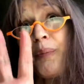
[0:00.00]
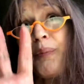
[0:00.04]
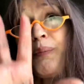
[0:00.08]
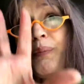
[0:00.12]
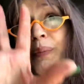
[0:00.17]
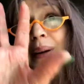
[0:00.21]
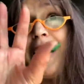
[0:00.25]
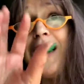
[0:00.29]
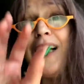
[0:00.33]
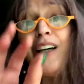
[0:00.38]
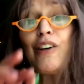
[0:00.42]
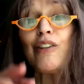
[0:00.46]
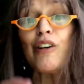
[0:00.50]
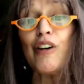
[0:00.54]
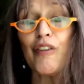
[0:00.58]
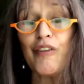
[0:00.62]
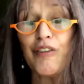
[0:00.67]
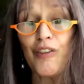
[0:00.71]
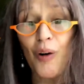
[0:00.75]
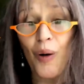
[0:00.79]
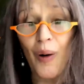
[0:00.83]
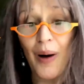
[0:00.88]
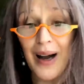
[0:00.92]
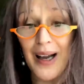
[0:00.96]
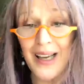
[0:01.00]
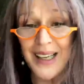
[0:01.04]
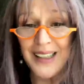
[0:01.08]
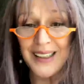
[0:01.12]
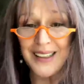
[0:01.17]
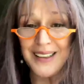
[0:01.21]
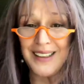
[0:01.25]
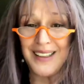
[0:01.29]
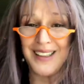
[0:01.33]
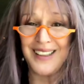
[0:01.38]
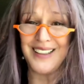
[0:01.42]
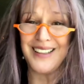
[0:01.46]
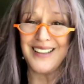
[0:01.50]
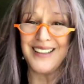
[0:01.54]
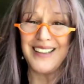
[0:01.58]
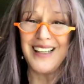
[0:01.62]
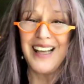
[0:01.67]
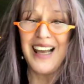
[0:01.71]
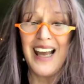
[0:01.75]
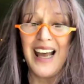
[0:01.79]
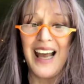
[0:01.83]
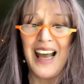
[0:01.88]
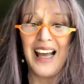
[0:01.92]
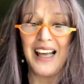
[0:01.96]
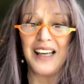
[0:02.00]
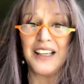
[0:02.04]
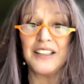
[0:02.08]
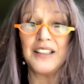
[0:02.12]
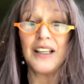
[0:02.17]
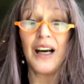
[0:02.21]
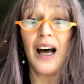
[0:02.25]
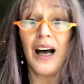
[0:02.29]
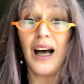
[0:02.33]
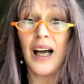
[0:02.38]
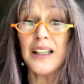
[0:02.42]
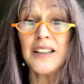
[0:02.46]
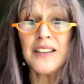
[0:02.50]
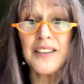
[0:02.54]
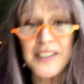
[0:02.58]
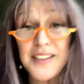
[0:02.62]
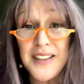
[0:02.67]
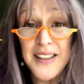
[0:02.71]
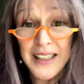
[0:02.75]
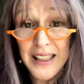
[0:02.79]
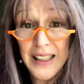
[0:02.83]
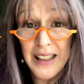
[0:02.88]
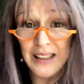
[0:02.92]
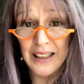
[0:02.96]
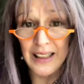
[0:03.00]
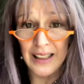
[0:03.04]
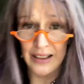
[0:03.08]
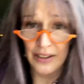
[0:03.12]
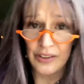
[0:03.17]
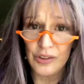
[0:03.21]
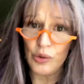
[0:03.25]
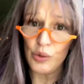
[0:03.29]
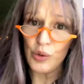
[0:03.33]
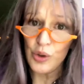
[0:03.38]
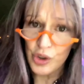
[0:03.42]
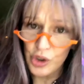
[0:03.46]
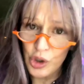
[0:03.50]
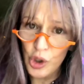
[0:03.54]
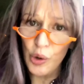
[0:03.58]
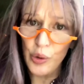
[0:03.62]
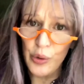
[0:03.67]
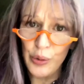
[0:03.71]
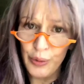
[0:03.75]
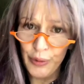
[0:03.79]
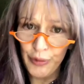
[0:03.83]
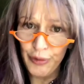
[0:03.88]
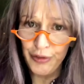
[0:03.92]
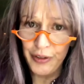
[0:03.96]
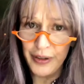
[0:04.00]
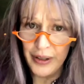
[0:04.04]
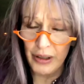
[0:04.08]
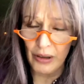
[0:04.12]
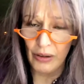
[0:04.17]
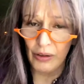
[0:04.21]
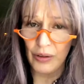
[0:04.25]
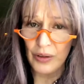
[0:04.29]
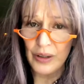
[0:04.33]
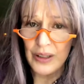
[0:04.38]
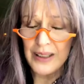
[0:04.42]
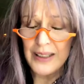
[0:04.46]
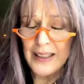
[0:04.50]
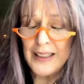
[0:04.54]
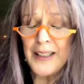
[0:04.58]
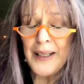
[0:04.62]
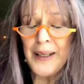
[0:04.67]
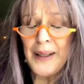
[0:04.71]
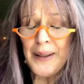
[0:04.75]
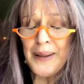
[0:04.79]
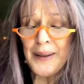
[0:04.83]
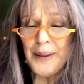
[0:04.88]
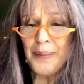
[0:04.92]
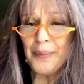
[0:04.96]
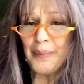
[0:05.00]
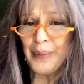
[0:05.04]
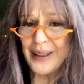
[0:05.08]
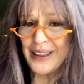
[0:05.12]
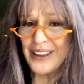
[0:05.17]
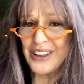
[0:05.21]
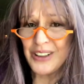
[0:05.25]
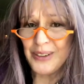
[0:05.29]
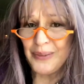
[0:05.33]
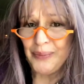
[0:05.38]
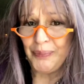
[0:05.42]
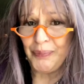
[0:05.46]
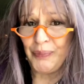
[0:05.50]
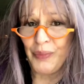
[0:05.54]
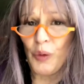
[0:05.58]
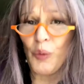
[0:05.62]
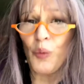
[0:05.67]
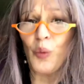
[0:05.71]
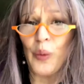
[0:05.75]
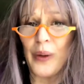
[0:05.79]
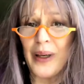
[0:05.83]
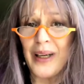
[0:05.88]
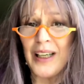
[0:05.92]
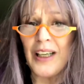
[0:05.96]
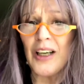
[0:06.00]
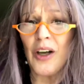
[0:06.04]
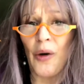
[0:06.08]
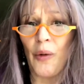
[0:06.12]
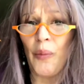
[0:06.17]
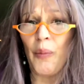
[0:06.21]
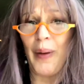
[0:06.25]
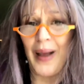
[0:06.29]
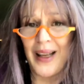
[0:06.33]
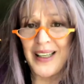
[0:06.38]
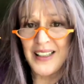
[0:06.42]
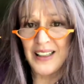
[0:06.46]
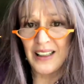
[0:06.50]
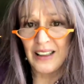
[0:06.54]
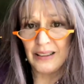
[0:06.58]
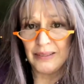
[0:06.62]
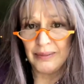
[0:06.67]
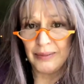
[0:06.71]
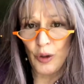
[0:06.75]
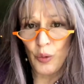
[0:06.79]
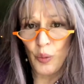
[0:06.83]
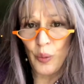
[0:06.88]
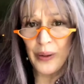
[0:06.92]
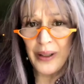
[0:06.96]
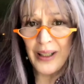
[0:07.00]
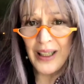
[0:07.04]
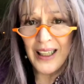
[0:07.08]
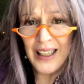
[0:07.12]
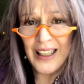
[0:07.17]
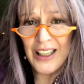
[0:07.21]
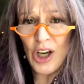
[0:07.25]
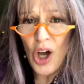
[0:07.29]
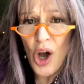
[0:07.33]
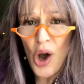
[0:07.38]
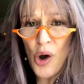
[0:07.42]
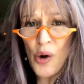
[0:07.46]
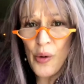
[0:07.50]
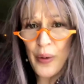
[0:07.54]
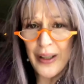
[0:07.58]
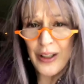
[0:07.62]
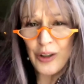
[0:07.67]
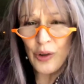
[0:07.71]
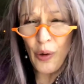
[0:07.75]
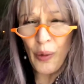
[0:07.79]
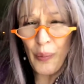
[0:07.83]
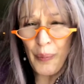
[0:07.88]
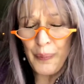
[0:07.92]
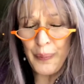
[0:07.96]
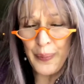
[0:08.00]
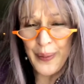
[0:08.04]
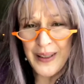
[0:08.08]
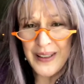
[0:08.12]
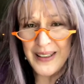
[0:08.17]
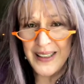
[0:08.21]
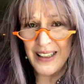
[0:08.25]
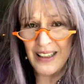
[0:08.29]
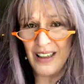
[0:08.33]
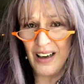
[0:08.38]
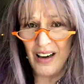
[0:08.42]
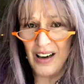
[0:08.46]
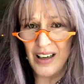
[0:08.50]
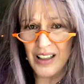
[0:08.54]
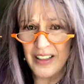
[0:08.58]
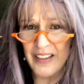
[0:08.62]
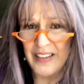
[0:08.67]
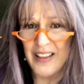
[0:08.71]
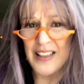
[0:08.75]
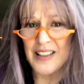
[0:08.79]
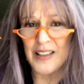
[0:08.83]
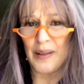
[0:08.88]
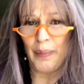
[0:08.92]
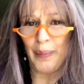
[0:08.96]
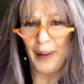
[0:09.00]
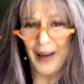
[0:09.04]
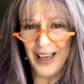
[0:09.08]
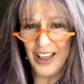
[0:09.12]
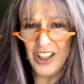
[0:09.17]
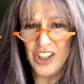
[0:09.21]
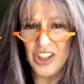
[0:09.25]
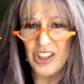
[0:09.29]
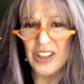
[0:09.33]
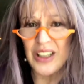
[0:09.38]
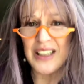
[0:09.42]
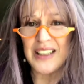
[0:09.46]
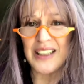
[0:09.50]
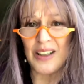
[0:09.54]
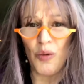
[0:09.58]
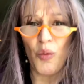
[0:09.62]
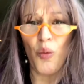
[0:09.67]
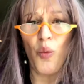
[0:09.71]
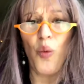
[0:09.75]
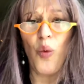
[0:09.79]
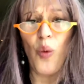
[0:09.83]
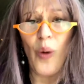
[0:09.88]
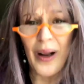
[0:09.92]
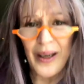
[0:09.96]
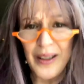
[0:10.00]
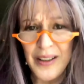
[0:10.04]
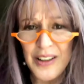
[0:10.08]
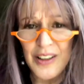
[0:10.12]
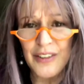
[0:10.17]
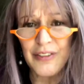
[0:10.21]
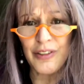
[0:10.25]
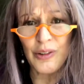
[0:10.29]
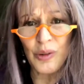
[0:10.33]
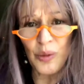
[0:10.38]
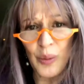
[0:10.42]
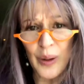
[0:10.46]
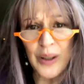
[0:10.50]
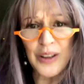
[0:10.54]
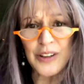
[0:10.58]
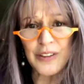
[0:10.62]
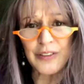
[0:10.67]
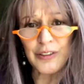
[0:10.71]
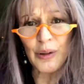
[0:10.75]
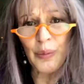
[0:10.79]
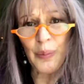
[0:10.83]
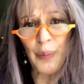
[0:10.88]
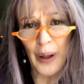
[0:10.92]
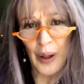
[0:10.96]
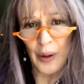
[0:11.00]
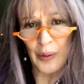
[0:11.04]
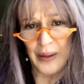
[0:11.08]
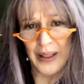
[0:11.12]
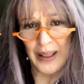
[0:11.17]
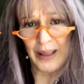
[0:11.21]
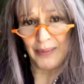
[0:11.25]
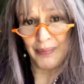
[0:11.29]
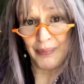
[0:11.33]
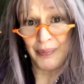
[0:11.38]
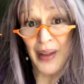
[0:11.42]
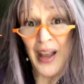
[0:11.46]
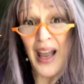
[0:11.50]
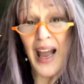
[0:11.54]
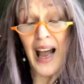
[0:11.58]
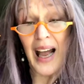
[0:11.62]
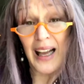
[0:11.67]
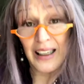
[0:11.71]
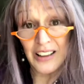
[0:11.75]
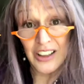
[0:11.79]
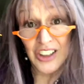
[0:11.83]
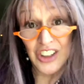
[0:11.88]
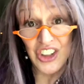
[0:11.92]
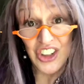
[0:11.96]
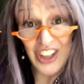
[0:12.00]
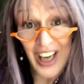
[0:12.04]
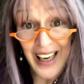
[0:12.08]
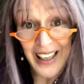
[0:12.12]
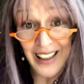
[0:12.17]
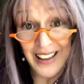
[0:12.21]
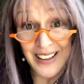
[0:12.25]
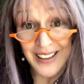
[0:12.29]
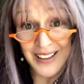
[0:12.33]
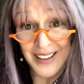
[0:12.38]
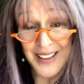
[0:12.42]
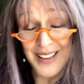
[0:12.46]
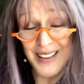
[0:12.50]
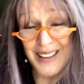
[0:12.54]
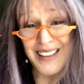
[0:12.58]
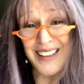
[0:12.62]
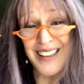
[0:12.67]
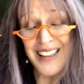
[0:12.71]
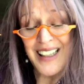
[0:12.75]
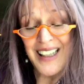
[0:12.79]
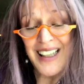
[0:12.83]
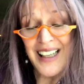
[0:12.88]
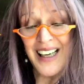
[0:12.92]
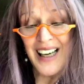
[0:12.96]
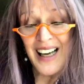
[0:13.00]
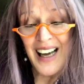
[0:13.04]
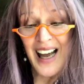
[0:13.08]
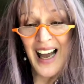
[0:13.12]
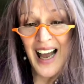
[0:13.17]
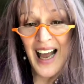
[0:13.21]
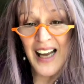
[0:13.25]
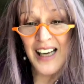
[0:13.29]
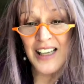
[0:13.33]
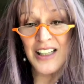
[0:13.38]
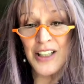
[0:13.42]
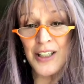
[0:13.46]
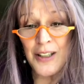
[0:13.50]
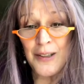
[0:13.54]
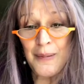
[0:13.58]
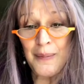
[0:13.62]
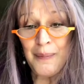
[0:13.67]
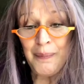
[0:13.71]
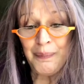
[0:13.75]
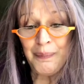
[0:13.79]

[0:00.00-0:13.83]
pillar of quietness and unseenness, or so you feel. But we know better. We know in your beating heart there's a passionate and wonderful, wonderful pony. And checkers. And